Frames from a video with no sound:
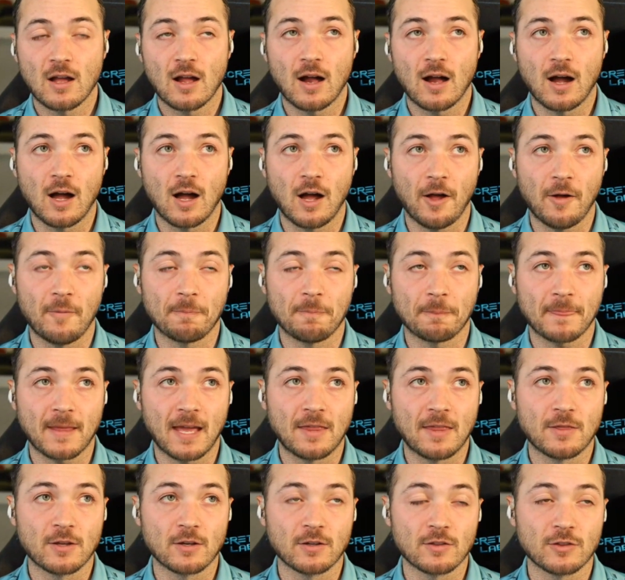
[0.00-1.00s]
Um,
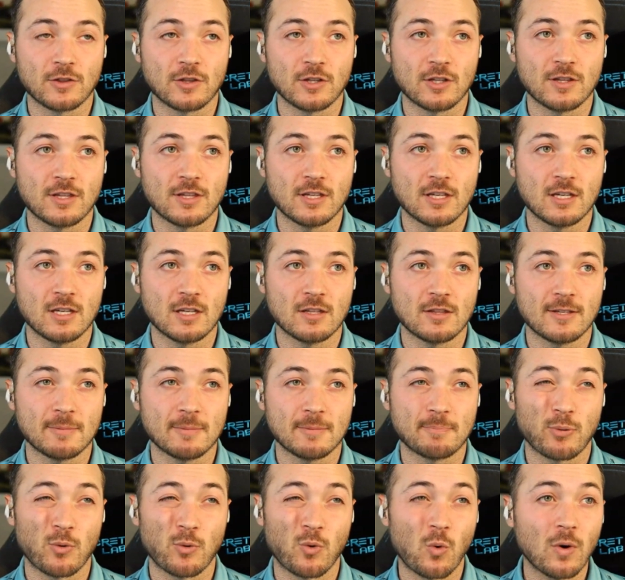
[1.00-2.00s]
and the, the, the the
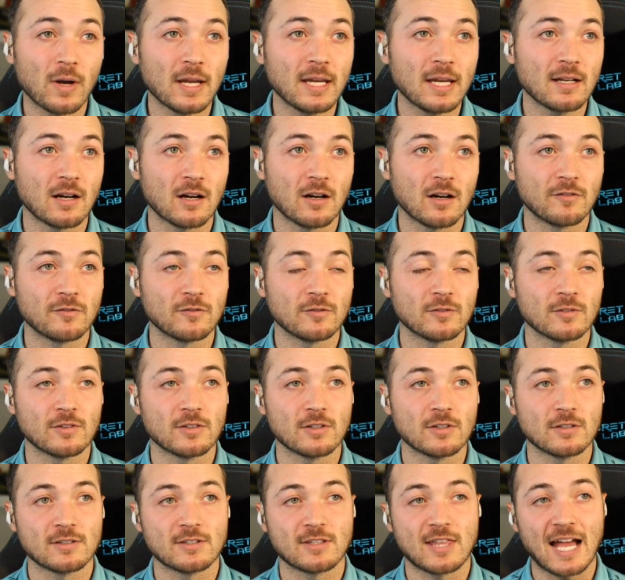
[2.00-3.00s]
point of
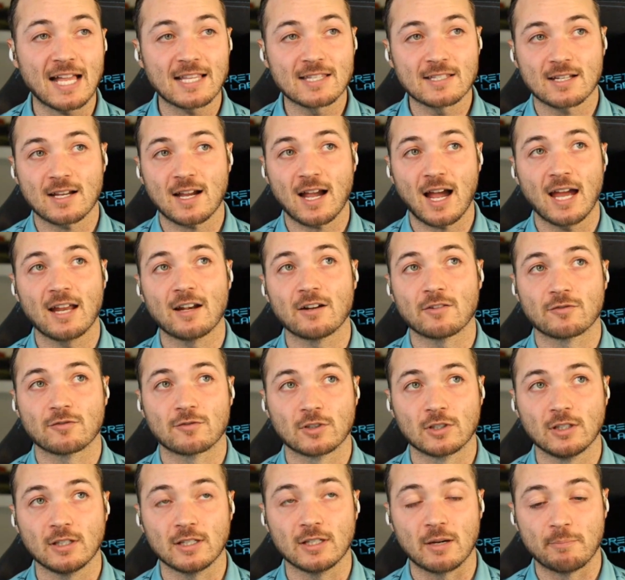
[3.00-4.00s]
that's kind of
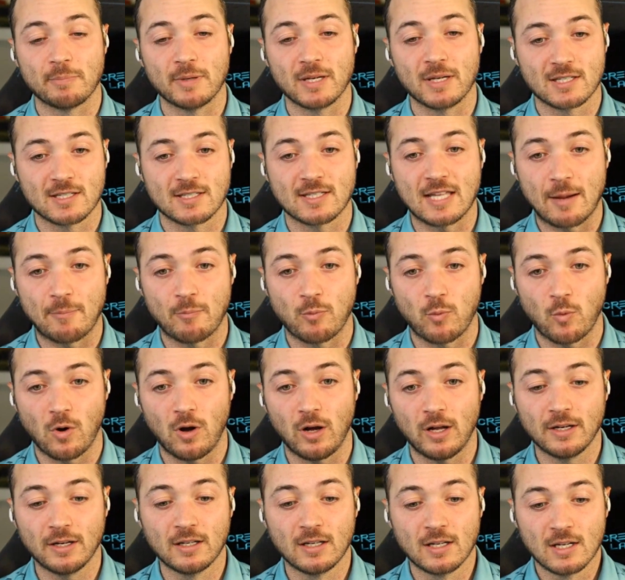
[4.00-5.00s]
really a big step
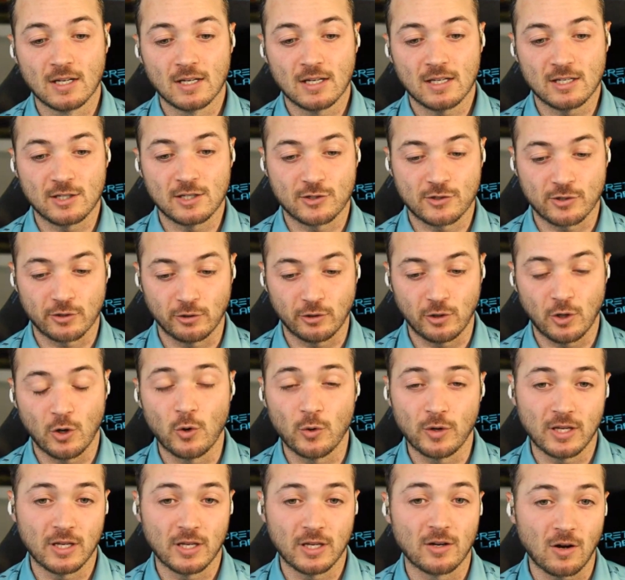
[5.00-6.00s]
one is to
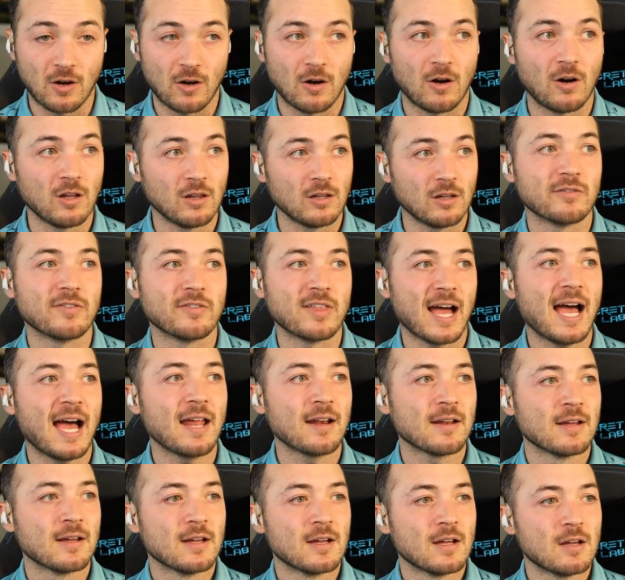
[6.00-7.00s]
load in all of that
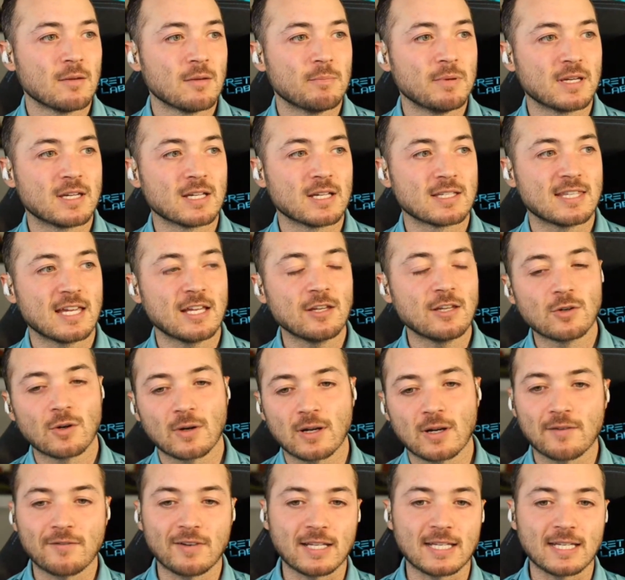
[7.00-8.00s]
because then you don't
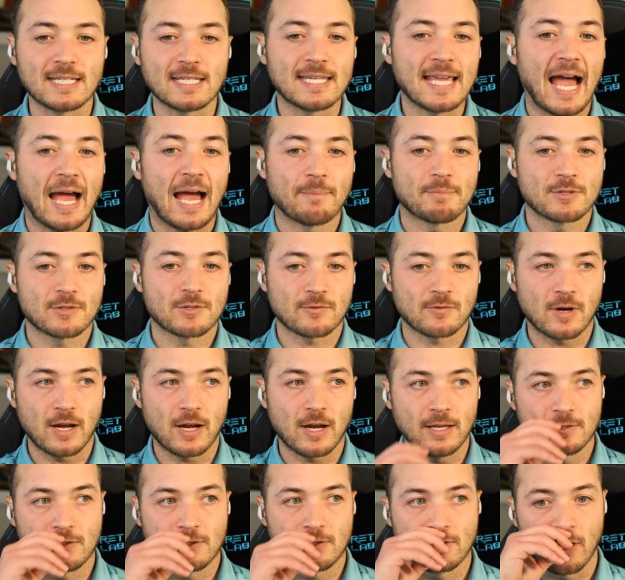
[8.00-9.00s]
have any gaps,
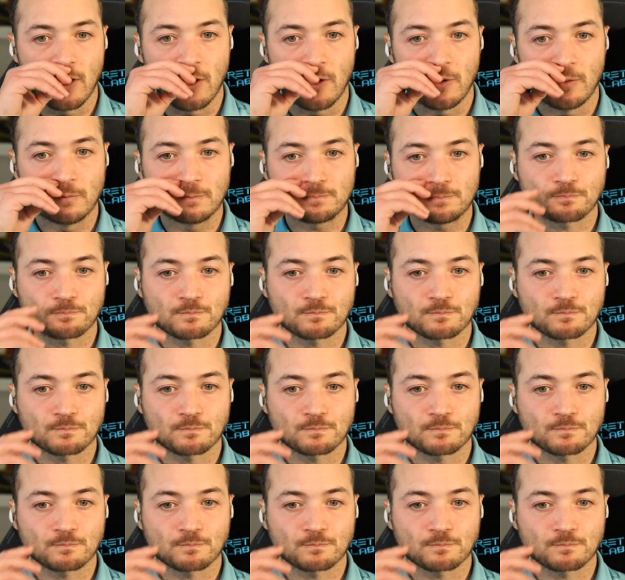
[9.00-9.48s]
right? So